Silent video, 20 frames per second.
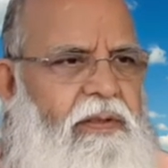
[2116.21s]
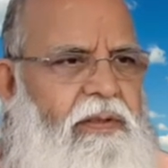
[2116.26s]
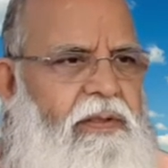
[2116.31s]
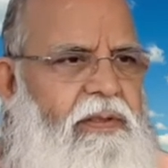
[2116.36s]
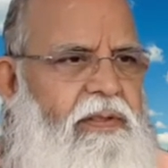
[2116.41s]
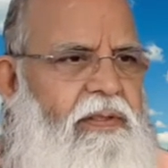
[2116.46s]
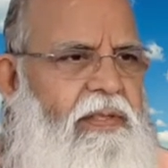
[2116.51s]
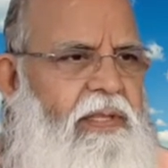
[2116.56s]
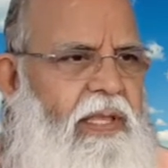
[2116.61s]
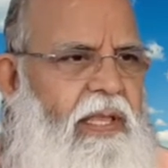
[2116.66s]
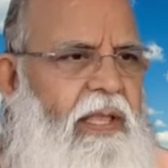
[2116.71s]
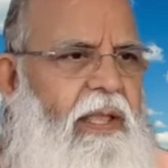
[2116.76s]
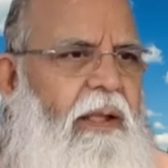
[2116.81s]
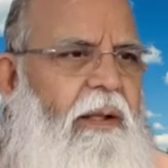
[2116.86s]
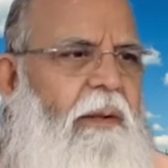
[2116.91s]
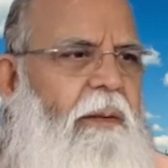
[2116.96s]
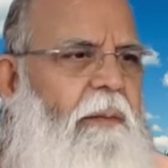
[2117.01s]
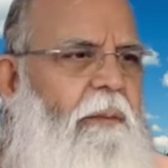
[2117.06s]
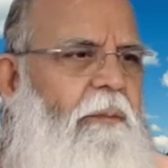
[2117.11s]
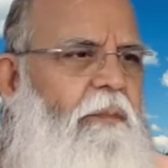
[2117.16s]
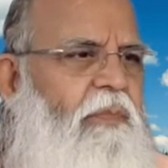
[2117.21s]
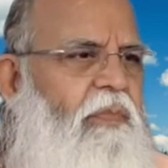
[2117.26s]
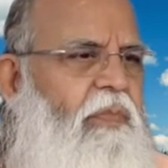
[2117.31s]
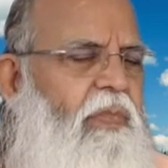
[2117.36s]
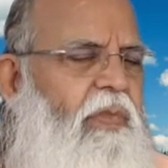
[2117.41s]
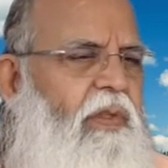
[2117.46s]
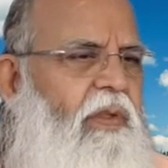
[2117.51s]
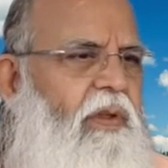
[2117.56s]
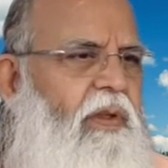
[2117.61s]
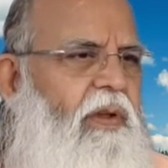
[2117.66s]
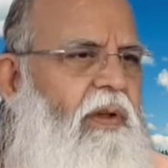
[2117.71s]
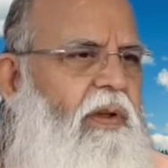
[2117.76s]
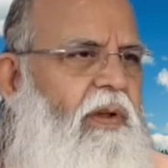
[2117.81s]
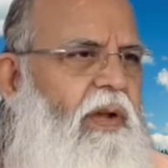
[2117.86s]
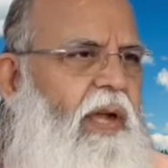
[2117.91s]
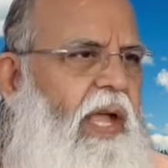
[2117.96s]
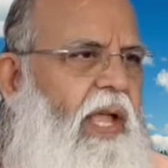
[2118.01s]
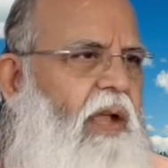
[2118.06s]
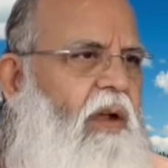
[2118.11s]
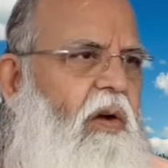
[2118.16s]
See,
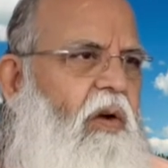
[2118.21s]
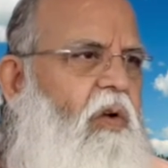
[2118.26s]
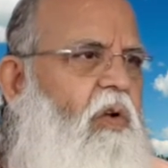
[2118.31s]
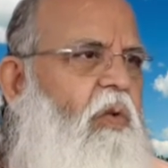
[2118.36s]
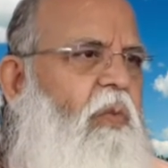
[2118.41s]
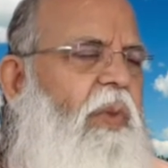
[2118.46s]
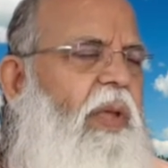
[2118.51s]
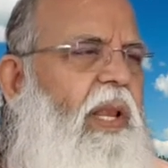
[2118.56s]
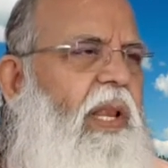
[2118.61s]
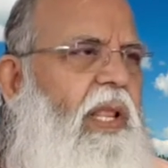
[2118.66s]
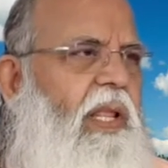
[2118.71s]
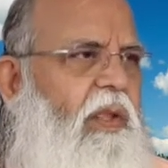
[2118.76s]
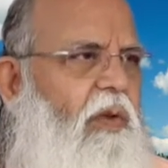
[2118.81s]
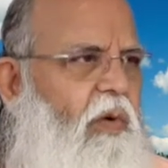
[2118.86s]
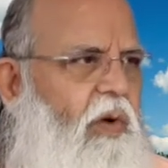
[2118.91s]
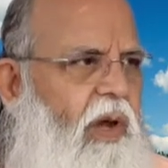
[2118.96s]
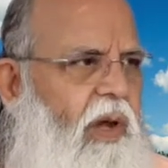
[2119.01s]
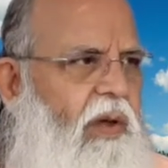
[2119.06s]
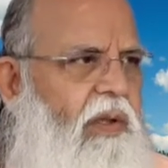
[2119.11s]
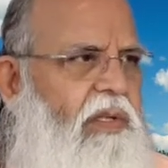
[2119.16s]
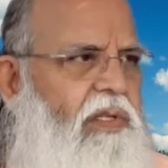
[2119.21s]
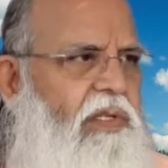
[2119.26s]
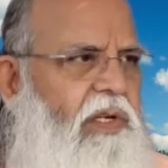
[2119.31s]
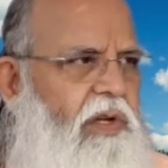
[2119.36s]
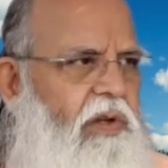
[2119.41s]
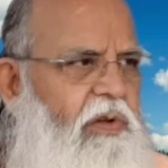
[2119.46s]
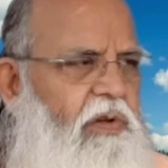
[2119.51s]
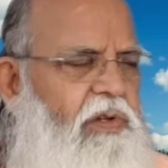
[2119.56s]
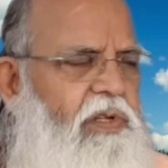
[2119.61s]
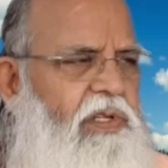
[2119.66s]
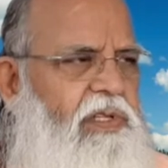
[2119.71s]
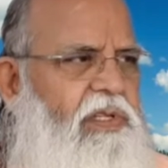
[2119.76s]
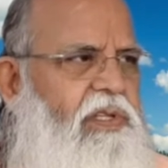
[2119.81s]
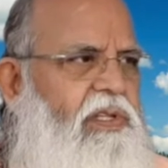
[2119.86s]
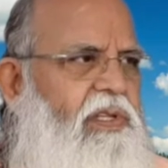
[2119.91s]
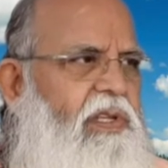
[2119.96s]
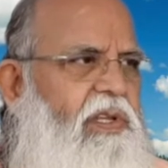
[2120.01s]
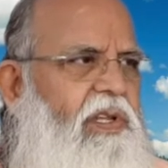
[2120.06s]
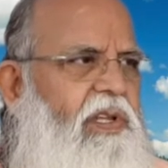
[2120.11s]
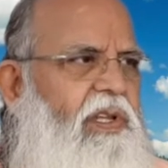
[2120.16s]
I have gone to many yoga institutions
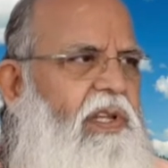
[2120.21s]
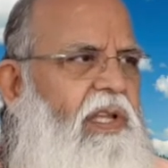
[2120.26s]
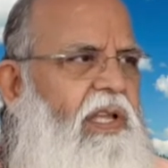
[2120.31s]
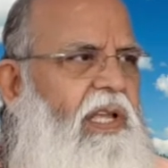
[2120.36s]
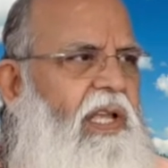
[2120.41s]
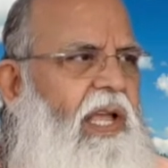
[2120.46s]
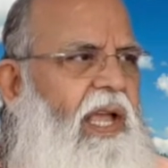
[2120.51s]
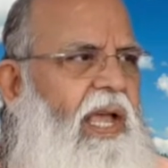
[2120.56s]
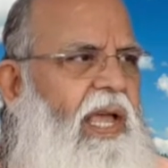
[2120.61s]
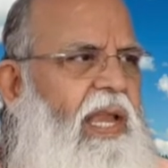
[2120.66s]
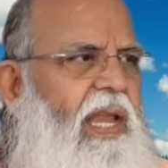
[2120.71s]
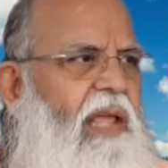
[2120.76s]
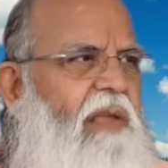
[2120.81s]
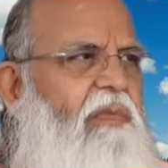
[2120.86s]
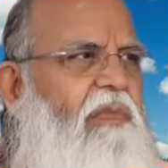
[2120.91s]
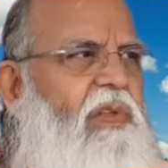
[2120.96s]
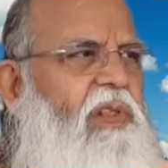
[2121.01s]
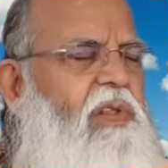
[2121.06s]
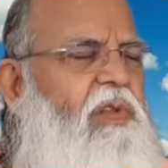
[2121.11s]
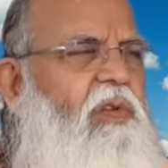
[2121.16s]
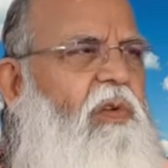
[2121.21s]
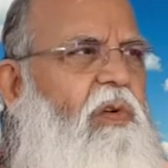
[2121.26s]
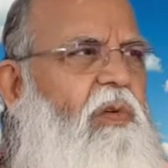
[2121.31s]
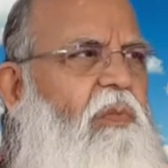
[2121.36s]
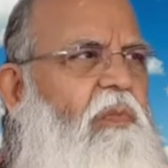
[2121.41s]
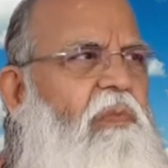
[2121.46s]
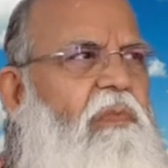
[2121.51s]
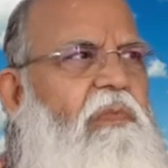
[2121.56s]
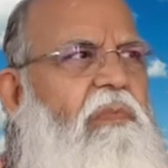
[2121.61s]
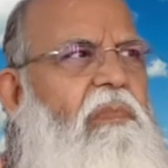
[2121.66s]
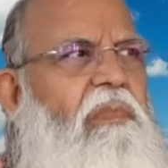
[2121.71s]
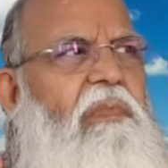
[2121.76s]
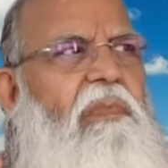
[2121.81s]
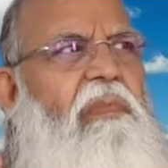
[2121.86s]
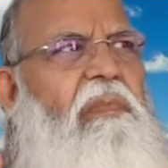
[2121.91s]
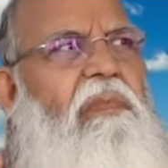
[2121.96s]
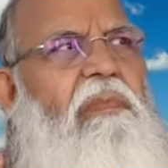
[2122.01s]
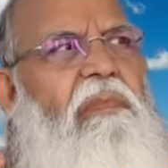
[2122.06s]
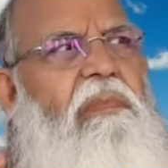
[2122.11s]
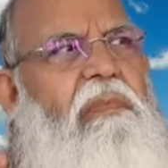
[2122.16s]
and I feel so,
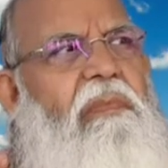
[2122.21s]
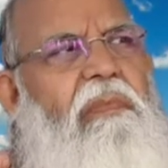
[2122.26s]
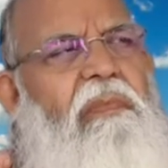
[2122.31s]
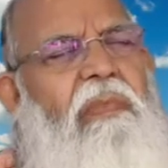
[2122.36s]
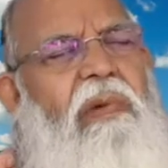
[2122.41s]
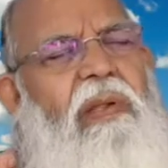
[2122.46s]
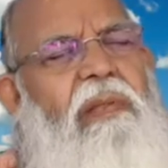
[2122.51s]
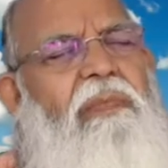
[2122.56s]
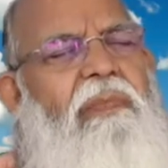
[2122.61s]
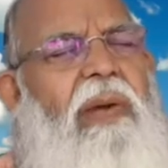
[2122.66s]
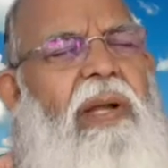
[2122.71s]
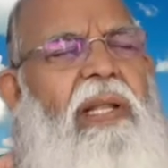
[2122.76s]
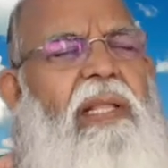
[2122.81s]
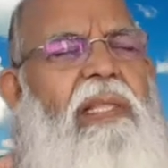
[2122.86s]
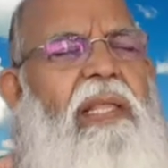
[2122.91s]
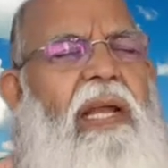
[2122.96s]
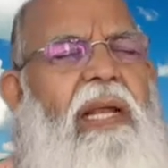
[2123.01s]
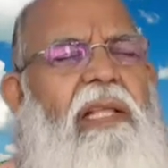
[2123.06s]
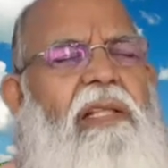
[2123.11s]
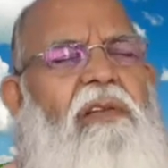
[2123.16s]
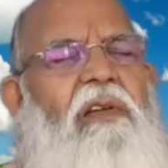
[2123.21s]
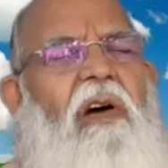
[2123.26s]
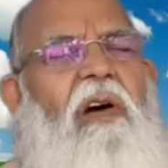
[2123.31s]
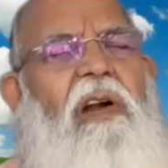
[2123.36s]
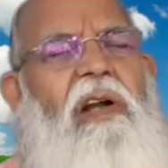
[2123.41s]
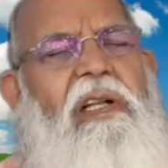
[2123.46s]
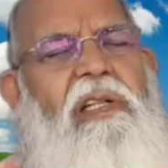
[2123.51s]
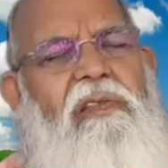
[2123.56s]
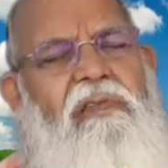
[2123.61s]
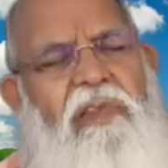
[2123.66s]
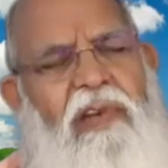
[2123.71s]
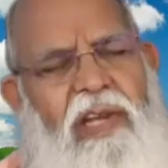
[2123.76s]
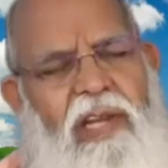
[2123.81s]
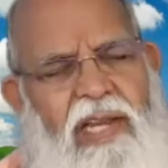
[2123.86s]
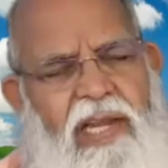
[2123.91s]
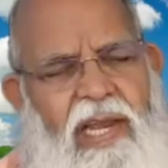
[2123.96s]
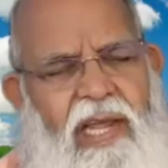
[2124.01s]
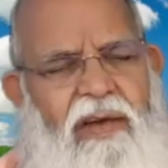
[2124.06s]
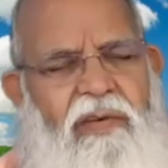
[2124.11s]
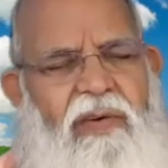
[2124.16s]
but that is God's
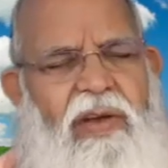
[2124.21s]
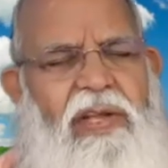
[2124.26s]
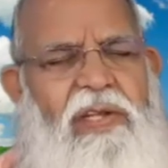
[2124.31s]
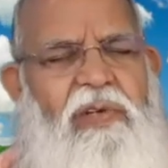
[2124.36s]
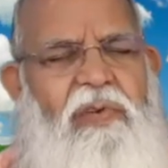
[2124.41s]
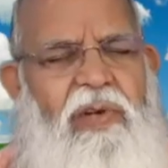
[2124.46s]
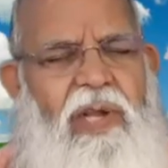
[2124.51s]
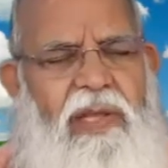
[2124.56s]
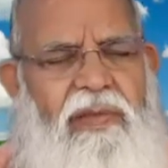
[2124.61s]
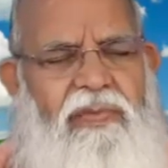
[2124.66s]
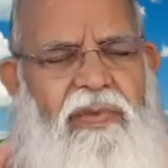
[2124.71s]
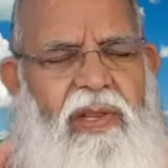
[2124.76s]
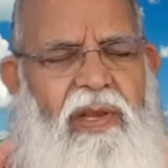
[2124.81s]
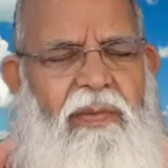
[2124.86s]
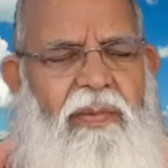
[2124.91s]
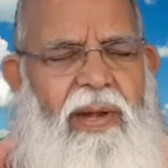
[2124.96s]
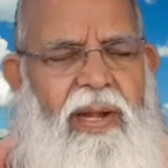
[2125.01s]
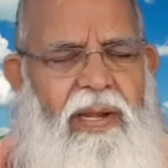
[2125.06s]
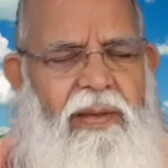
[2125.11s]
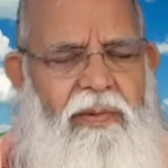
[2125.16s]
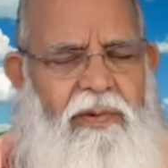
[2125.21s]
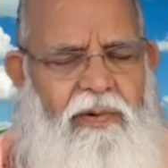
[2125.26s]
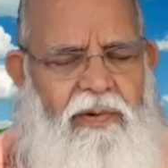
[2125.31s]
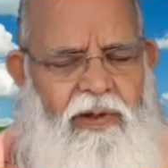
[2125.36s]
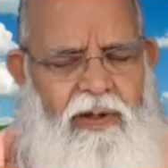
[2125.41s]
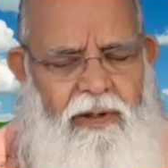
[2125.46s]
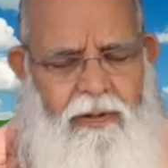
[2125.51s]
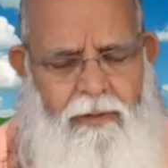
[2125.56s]
will. why should I feel bad about it?